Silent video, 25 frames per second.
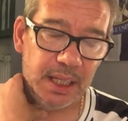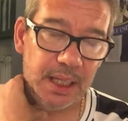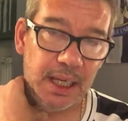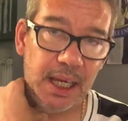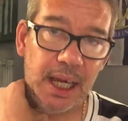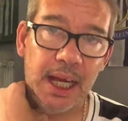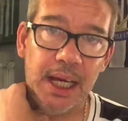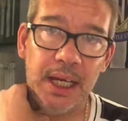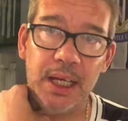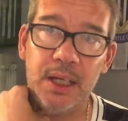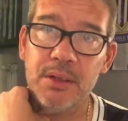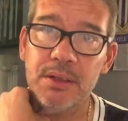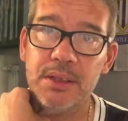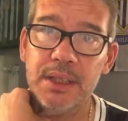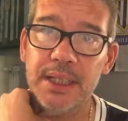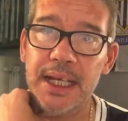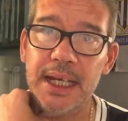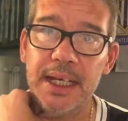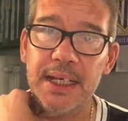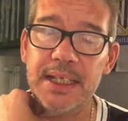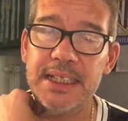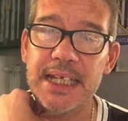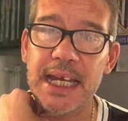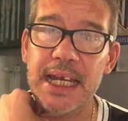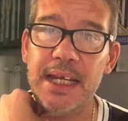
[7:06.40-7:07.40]
he couldn't get
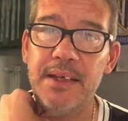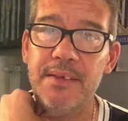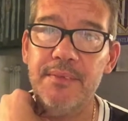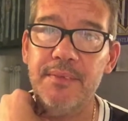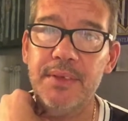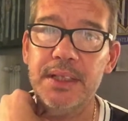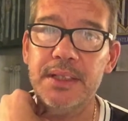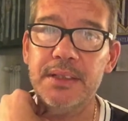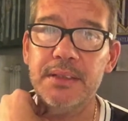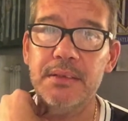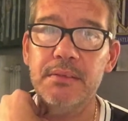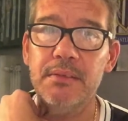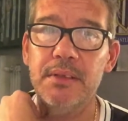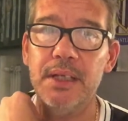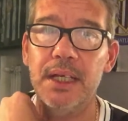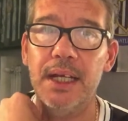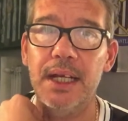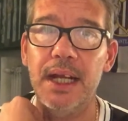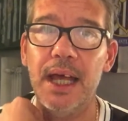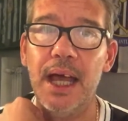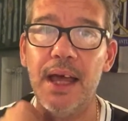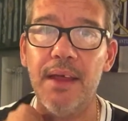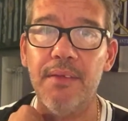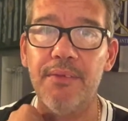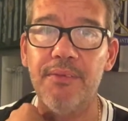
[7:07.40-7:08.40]
his head to it. And
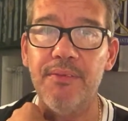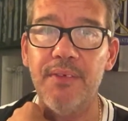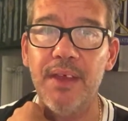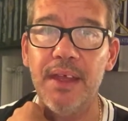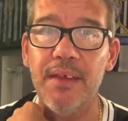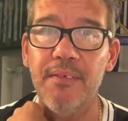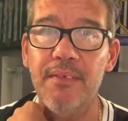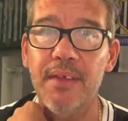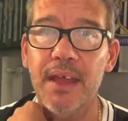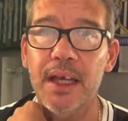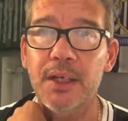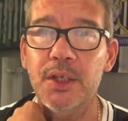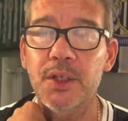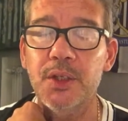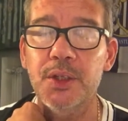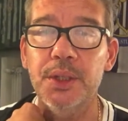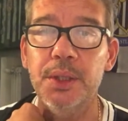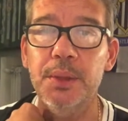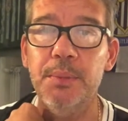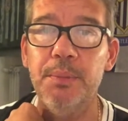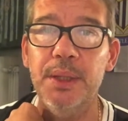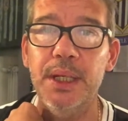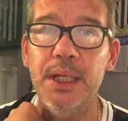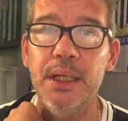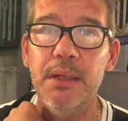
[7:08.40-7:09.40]
I think that should have
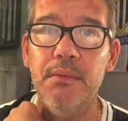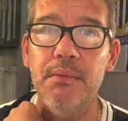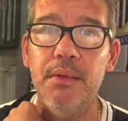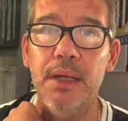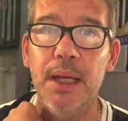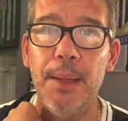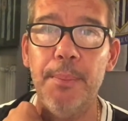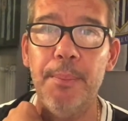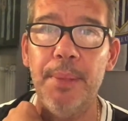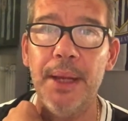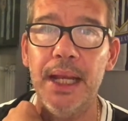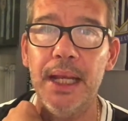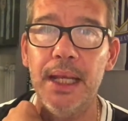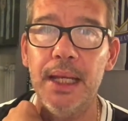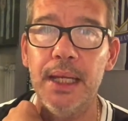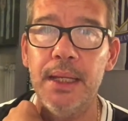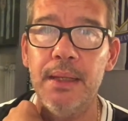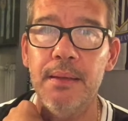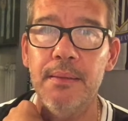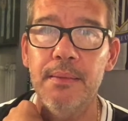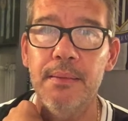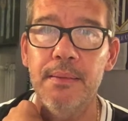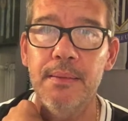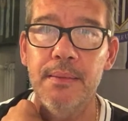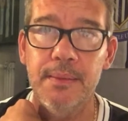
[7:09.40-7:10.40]
been a penalty.
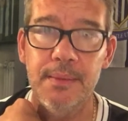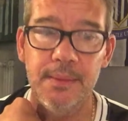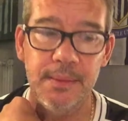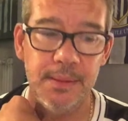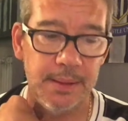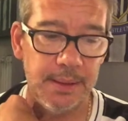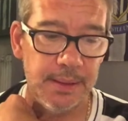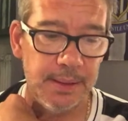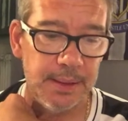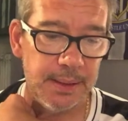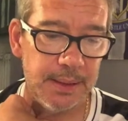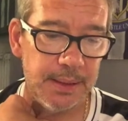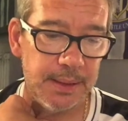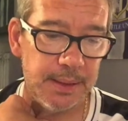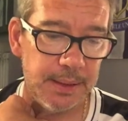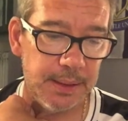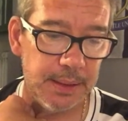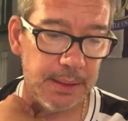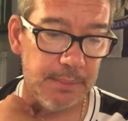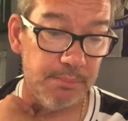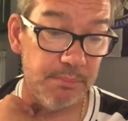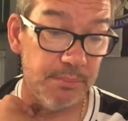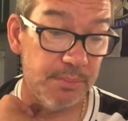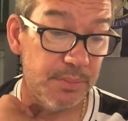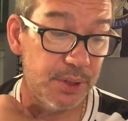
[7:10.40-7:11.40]

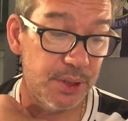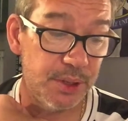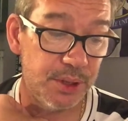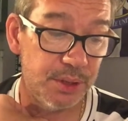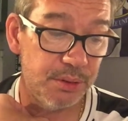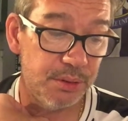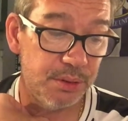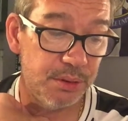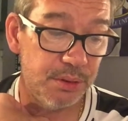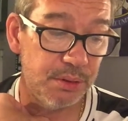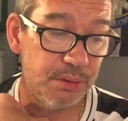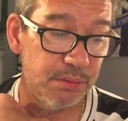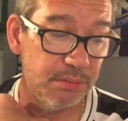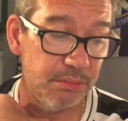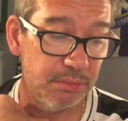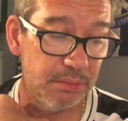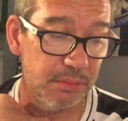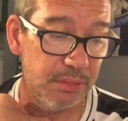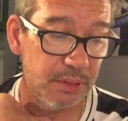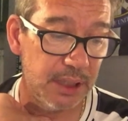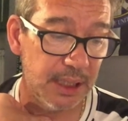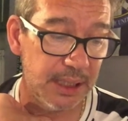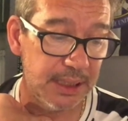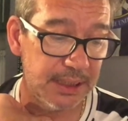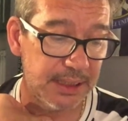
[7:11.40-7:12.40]
So
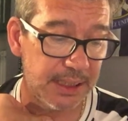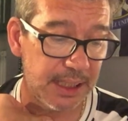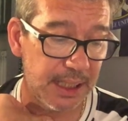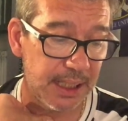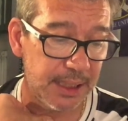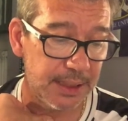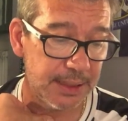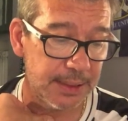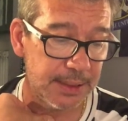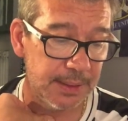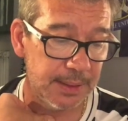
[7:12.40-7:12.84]
there's that.